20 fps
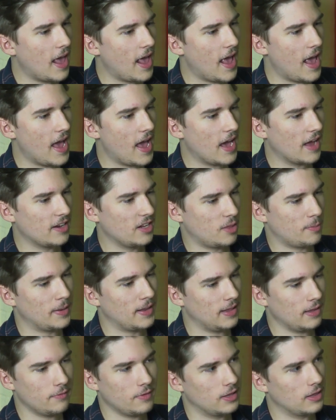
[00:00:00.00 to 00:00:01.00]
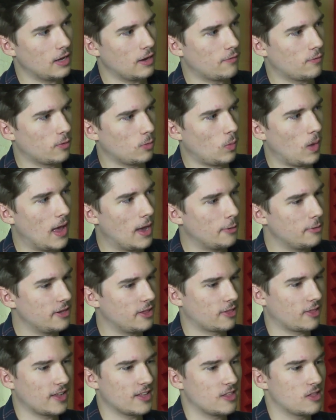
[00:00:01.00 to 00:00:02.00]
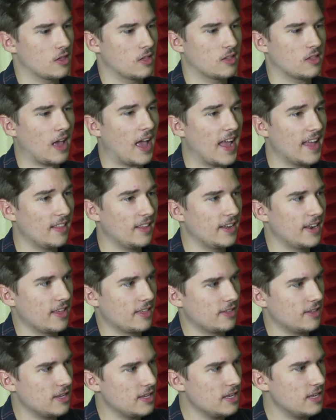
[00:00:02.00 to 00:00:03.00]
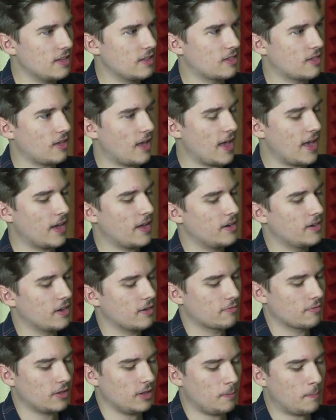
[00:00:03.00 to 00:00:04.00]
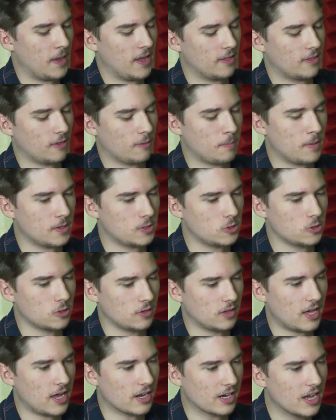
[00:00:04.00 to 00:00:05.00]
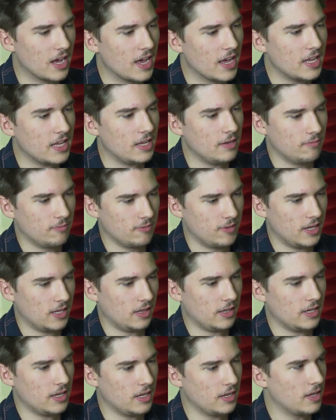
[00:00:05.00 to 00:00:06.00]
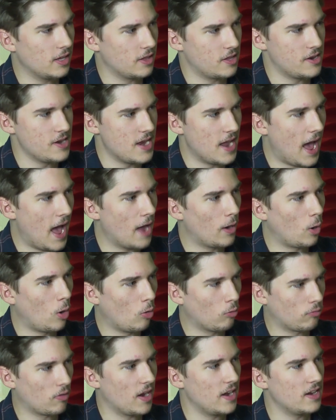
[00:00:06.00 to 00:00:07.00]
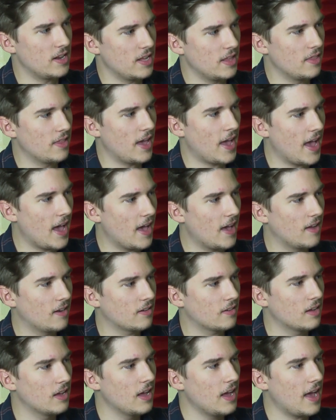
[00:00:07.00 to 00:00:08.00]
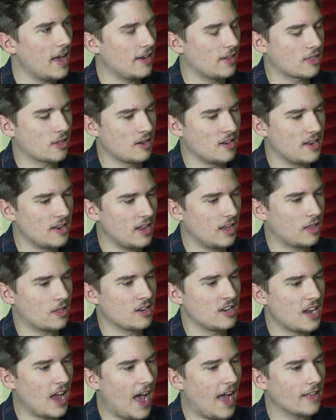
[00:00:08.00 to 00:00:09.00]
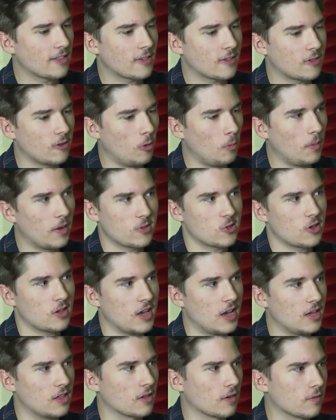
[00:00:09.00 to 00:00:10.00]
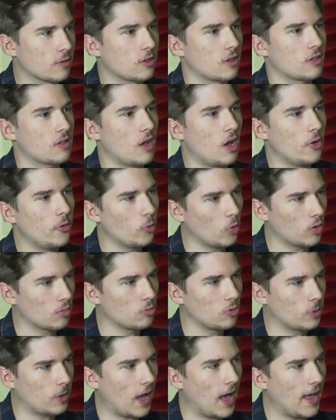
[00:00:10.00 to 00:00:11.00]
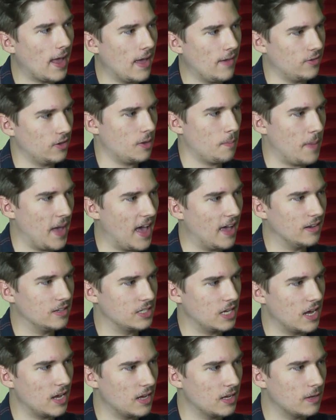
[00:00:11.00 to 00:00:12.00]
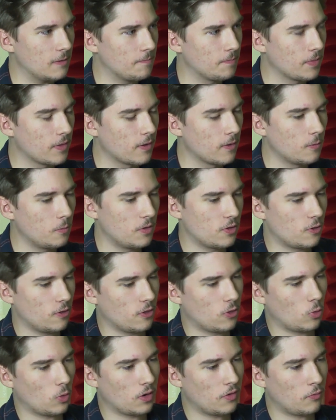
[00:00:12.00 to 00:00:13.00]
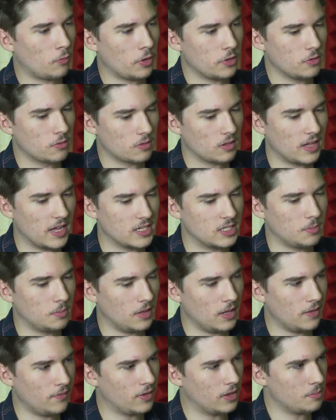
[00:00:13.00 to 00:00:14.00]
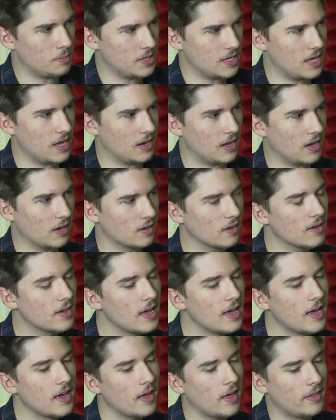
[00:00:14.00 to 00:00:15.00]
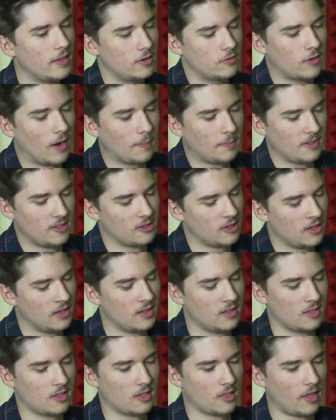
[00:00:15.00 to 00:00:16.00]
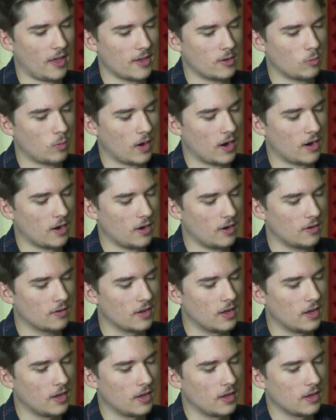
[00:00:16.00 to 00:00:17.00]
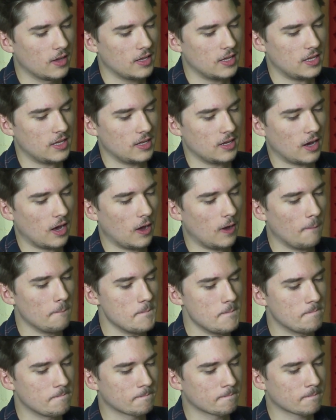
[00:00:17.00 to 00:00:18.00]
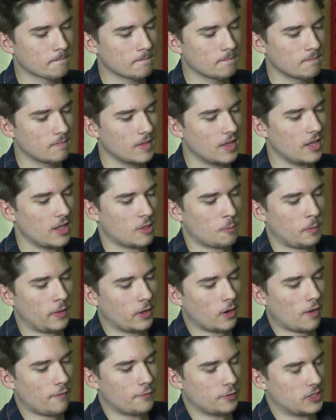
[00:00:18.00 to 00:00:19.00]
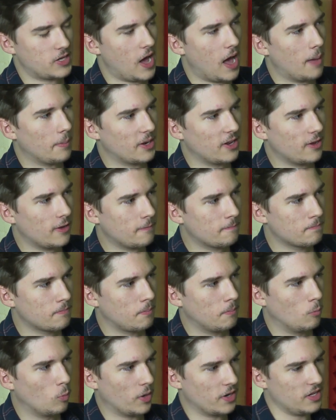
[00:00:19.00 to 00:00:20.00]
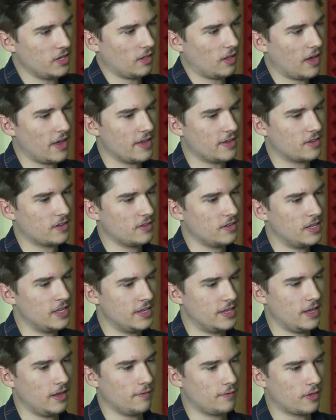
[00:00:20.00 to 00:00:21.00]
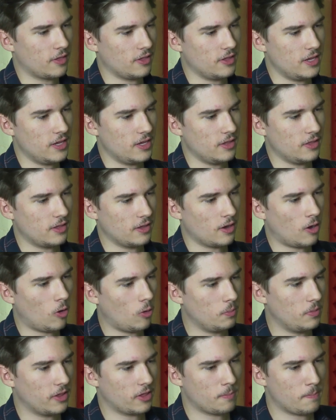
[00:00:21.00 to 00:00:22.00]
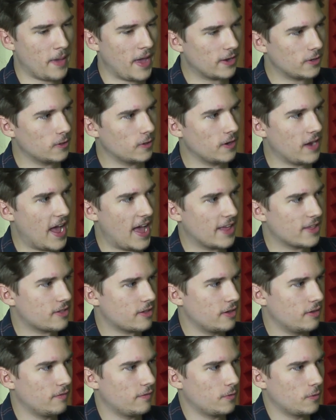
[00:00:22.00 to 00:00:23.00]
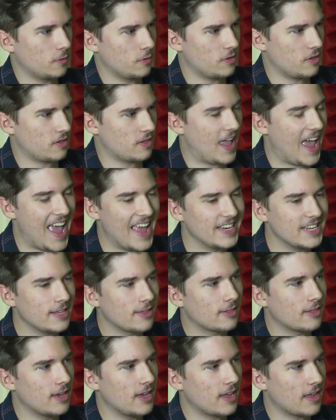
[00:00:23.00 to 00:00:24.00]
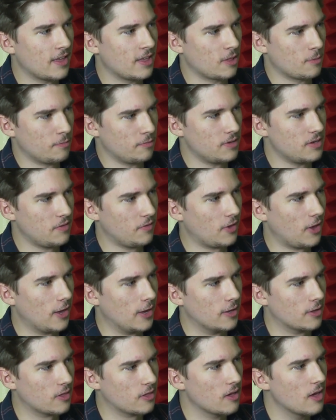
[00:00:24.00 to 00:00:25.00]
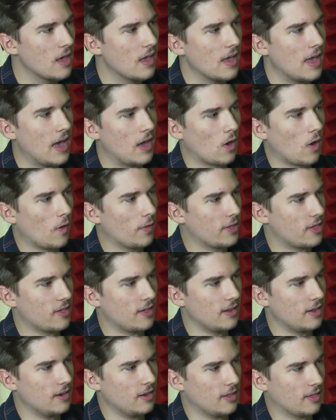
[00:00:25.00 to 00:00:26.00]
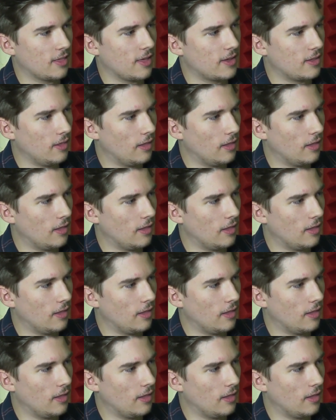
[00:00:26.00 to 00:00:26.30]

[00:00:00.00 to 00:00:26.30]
and he's been living there for a while, and he's like just silent as he eats, and it really paints this picture that he really is not all right in the head, and it's not so much a case of just a normal guy having a bad day, which is sort of what you're led to believe at the beginning. And they drop these hints like where he it's played off for comedy when he gives the homeless beggar asking for just anything his briefcase, and all that's in it is like